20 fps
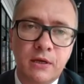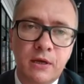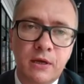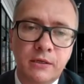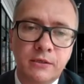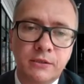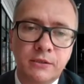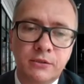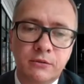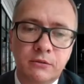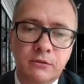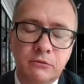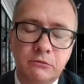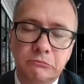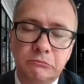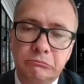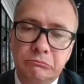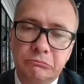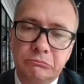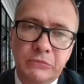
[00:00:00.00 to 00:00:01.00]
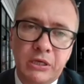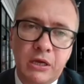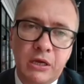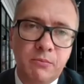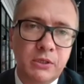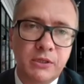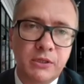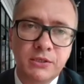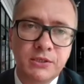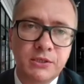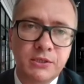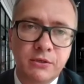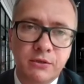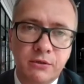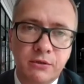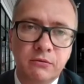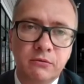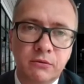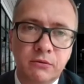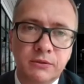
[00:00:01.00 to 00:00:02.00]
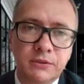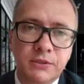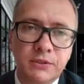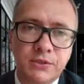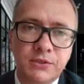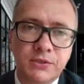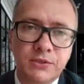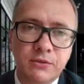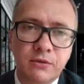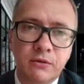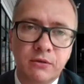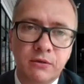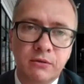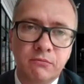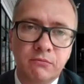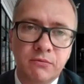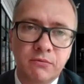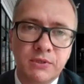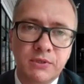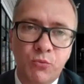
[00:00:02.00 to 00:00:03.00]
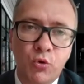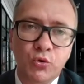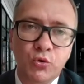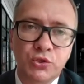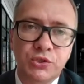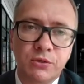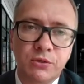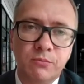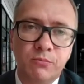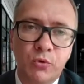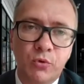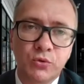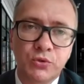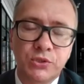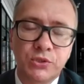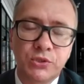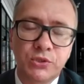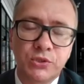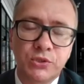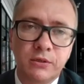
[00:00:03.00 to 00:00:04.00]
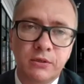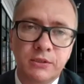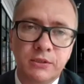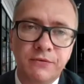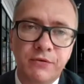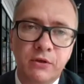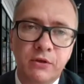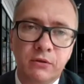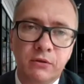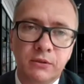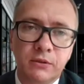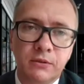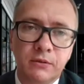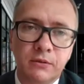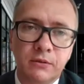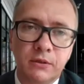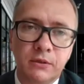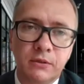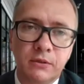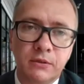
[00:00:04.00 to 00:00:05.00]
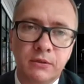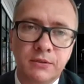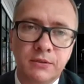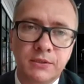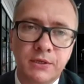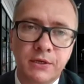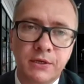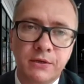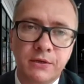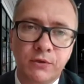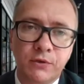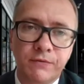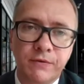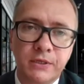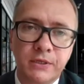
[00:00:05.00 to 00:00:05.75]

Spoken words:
And yeah, but I think it's the most difficult thing for me.